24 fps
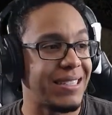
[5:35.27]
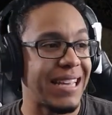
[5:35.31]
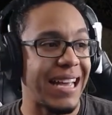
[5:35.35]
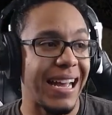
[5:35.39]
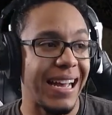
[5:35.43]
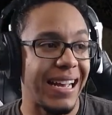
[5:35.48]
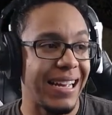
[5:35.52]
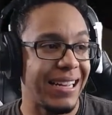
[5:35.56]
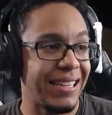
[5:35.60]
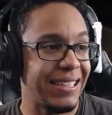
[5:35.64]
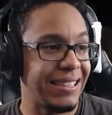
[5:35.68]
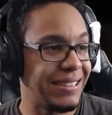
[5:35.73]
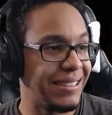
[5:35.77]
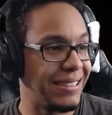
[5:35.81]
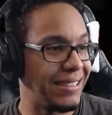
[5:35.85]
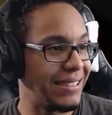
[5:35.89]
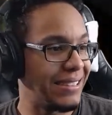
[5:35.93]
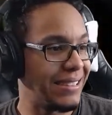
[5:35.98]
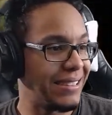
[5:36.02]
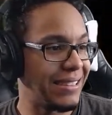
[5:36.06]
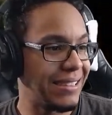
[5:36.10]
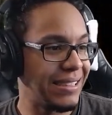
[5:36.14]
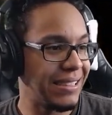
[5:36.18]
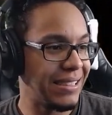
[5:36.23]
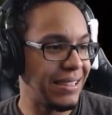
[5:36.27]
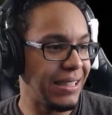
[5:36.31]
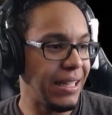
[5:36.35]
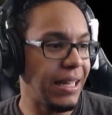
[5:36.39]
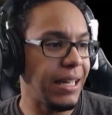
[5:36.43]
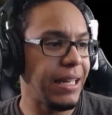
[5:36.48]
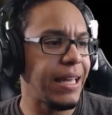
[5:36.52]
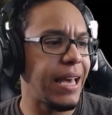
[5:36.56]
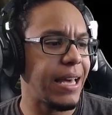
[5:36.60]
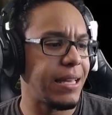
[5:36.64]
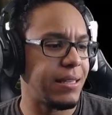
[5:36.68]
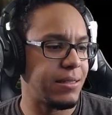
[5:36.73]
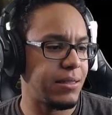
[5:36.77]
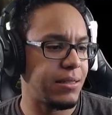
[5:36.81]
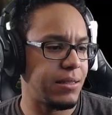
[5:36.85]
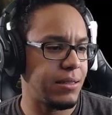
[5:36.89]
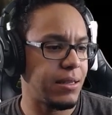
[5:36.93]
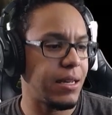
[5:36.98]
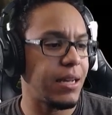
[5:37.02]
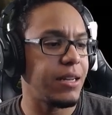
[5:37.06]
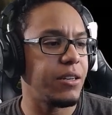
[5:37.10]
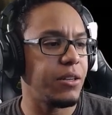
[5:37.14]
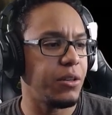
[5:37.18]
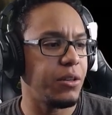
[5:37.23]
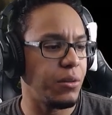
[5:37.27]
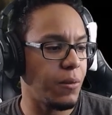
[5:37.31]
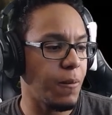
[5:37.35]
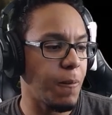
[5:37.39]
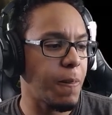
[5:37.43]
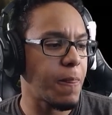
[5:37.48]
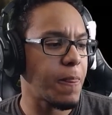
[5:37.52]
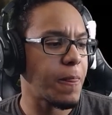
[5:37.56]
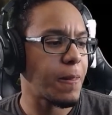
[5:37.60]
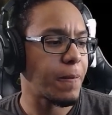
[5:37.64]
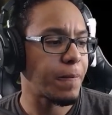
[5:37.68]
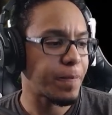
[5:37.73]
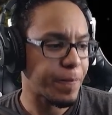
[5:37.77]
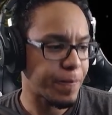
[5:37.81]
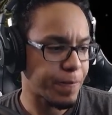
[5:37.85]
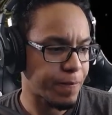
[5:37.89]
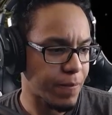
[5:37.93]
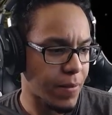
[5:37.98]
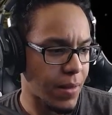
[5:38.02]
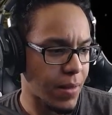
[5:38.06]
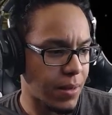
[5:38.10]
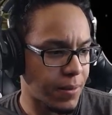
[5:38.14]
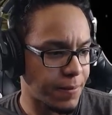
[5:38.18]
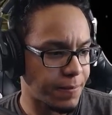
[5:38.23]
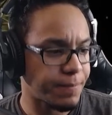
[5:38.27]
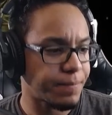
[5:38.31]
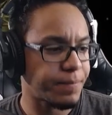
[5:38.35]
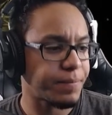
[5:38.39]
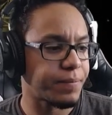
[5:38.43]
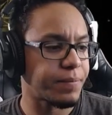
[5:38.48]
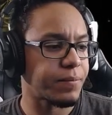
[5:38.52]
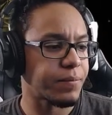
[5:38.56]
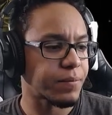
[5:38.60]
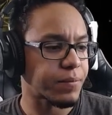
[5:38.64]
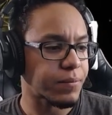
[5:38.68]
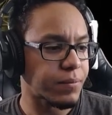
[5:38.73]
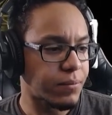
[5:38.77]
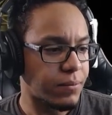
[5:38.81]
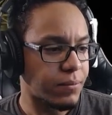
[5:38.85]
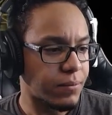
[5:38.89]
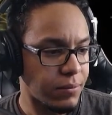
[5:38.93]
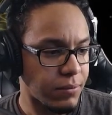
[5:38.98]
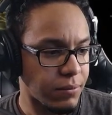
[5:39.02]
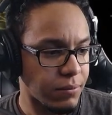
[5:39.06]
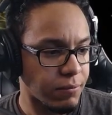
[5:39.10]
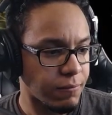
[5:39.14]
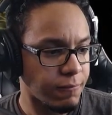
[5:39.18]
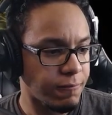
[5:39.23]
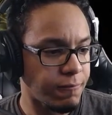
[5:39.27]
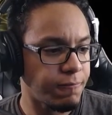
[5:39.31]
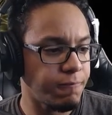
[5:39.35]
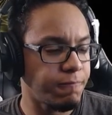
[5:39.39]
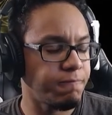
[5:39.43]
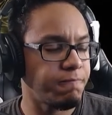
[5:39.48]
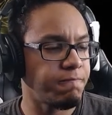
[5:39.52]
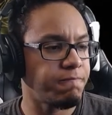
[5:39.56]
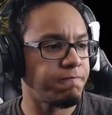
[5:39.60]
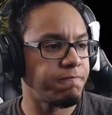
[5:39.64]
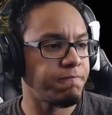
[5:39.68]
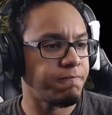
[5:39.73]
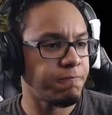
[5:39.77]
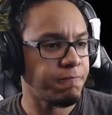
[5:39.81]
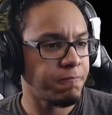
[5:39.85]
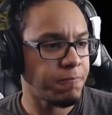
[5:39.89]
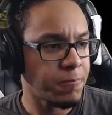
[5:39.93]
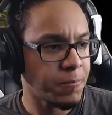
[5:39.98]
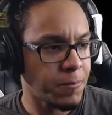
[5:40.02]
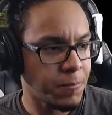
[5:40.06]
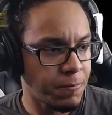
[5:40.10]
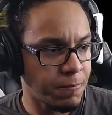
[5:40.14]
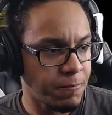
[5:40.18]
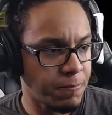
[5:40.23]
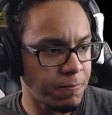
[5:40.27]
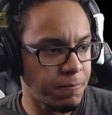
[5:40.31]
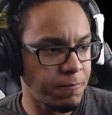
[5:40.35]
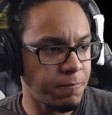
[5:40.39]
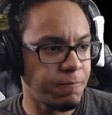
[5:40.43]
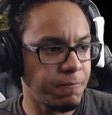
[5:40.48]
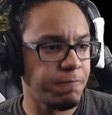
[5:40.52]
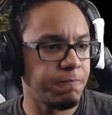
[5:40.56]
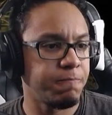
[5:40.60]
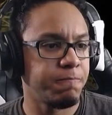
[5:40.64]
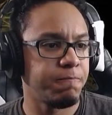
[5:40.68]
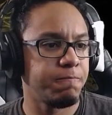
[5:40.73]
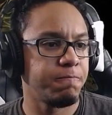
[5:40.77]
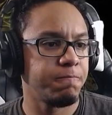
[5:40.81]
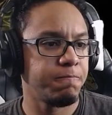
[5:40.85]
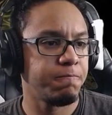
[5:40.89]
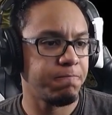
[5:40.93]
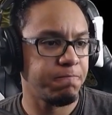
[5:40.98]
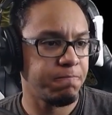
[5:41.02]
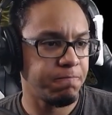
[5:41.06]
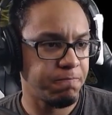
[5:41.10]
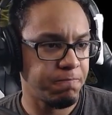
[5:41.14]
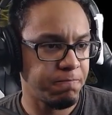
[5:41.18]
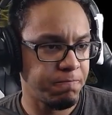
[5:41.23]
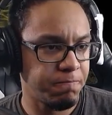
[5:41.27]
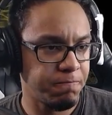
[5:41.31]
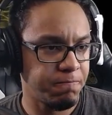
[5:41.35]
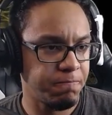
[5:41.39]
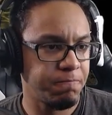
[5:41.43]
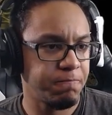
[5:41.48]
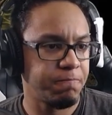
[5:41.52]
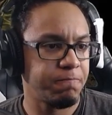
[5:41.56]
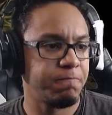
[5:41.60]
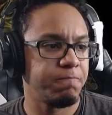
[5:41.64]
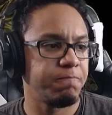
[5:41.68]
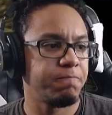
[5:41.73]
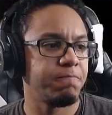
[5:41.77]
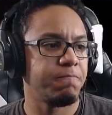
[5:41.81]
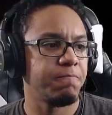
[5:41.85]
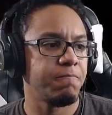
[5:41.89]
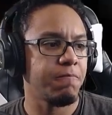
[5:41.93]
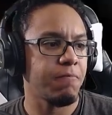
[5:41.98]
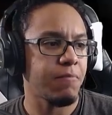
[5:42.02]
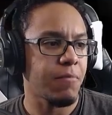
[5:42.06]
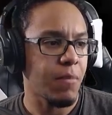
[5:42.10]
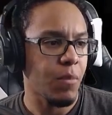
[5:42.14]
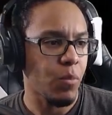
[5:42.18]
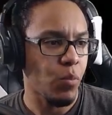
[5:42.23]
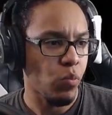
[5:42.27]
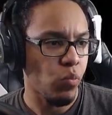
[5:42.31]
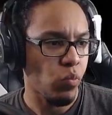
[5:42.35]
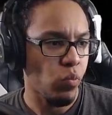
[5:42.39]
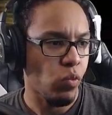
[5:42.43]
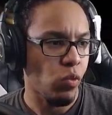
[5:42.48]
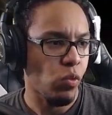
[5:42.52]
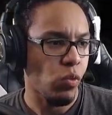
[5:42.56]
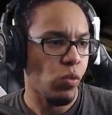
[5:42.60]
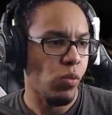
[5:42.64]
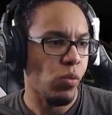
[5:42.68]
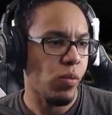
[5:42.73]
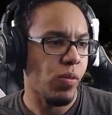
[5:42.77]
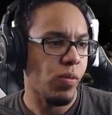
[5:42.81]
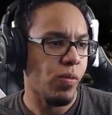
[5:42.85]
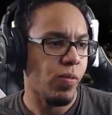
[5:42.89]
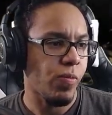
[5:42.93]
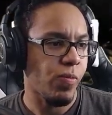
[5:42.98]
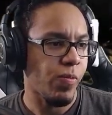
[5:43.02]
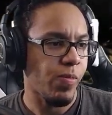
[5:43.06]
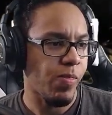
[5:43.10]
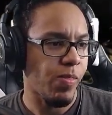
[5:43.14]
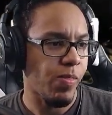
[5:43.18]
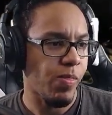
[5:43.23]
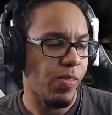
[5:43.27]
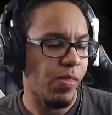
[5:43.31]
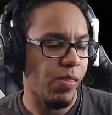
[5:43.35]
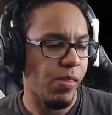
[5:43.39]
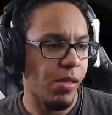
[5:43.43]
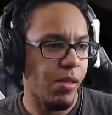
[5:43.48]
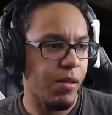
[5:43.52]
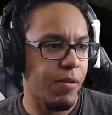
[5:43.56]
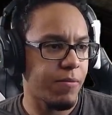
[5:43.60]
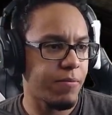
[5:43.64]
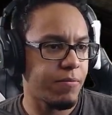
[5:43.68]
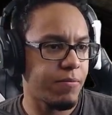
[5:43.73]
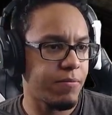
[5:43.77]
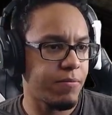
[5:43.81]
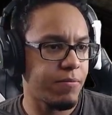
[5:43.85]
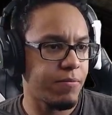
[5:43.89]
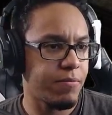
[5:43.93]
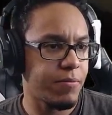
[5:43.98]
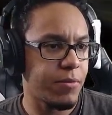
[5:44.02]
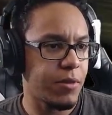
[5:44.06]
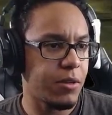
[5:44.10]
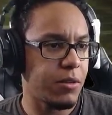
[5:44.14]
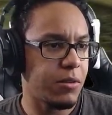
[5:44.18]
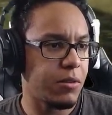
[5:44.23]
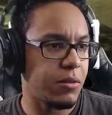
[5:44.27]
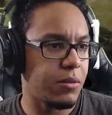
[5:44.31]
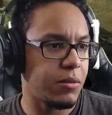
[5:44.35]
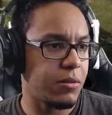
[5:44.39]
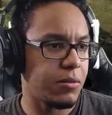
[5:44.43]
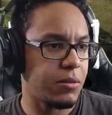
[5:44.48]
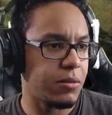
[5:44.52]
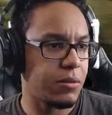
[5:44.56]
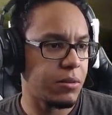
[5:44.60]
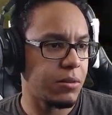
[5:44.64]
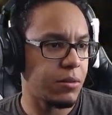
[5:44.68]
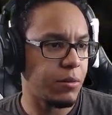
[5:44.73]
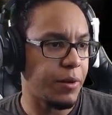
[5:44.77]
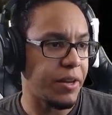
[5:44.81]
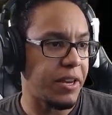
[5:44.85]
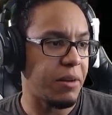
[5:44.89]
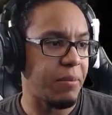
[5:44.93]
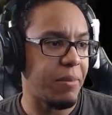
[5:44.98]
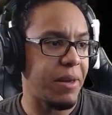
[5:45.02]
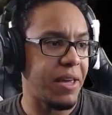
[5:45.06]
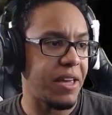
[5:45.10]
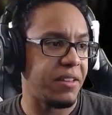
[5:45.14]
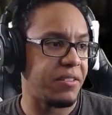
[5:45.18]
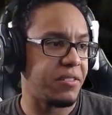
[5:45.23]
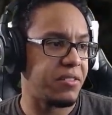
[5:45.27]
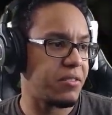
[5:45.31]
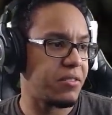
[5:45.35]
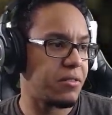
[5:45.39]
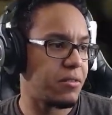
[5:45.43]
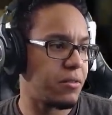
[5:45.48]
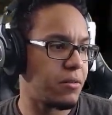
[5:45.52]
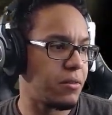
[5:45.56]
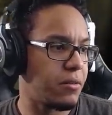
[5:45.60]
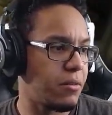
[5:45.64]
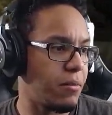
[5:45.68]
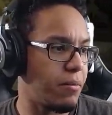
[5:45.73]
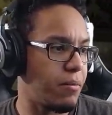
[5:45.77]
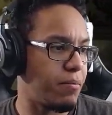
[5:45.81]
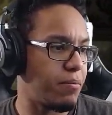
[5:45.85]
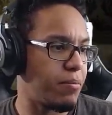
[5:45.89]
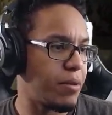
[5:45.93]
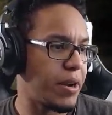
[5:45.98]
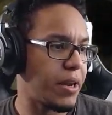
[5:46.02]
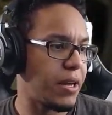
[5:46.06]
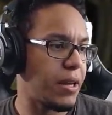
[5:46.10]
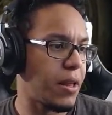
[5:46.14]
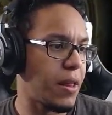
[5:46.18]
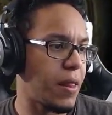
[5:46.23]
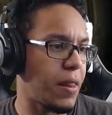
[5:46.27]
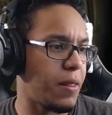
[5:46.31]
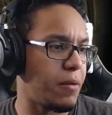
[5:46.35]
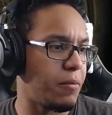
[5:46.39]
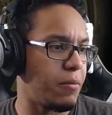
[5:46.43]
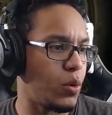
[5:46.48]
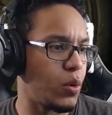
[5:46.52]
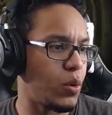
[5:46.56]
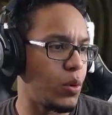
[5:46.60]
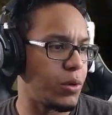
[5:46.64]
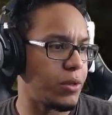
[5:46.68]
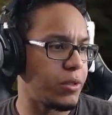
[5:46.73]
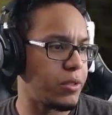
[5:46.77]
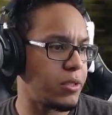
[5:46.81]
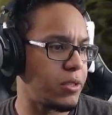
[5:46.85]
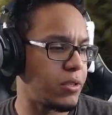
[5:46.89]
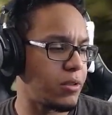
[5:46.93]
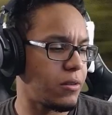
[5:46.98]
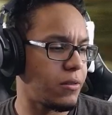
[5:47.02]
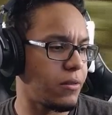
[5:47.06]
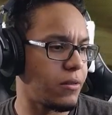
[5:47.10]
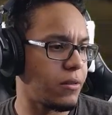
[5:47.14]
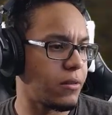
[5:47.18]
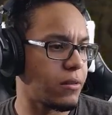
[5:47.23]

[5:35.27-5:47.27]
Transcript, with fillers: bits of crystal. Yes. Those are soul shards. Fragments of human spirit scattered throughout the halls of this little maze. Oh, Each maze. crystal is a remnant of one